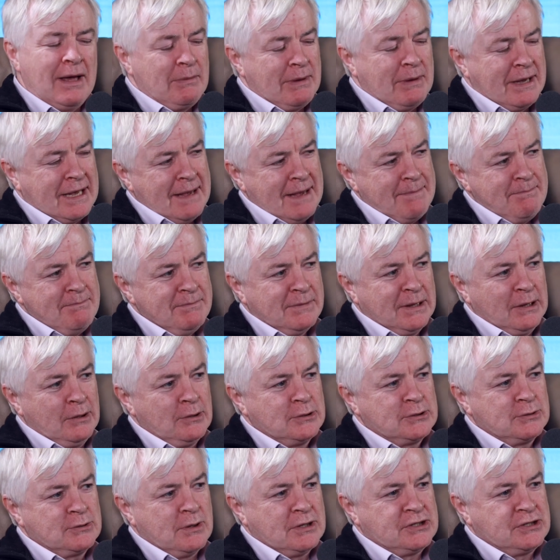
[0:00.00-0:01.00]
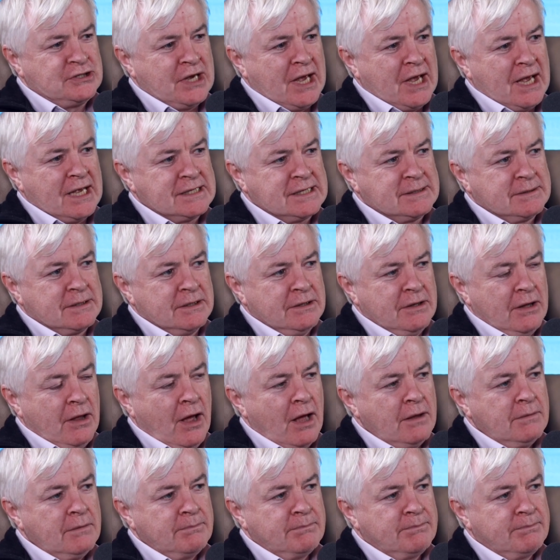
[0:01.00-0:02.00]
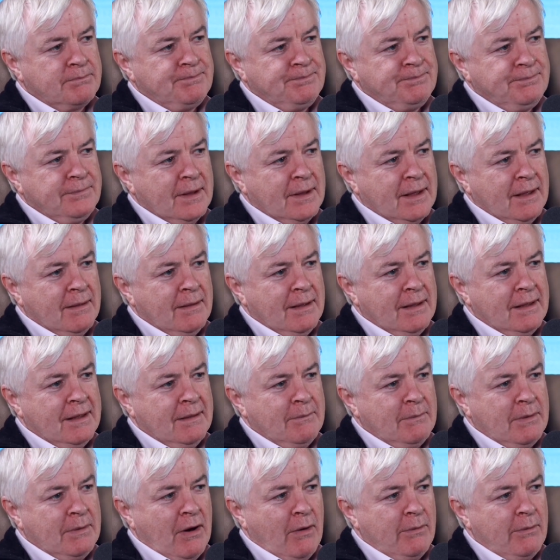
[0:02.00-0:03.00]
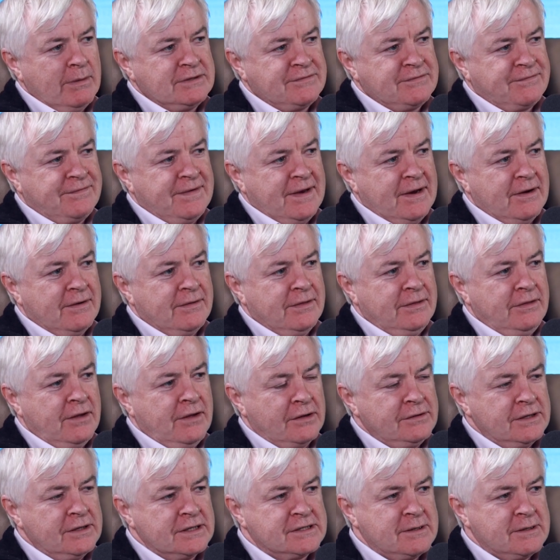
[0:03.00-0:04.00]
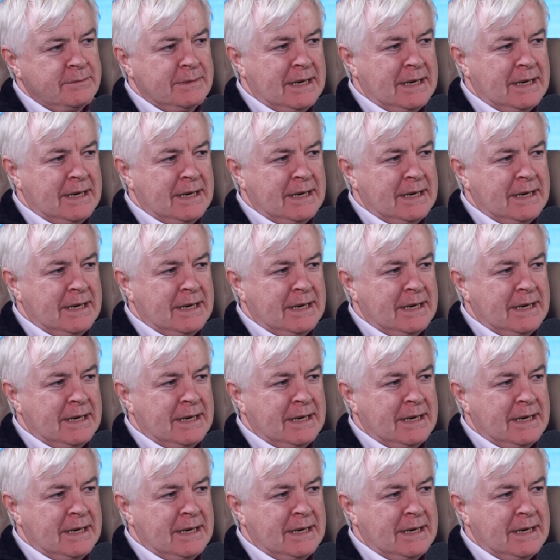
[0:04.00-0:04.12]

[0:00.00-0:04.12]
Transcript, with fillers: we keep them close to our chest. Not we always fear not that